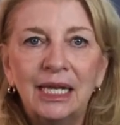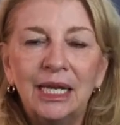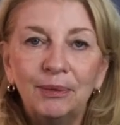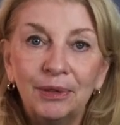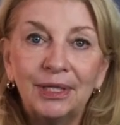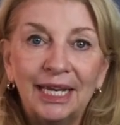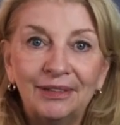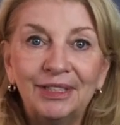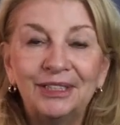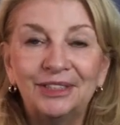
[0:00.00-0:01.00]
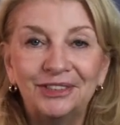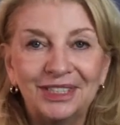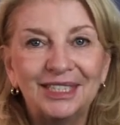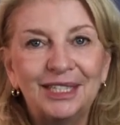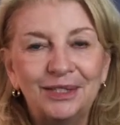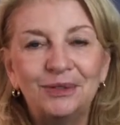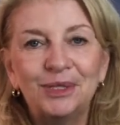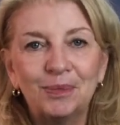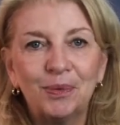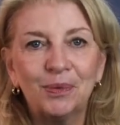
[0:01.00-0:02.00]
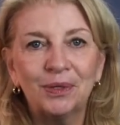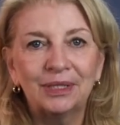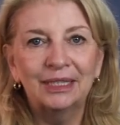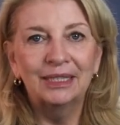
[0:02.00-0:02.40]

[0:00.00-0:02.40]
and we are counting on your continued support.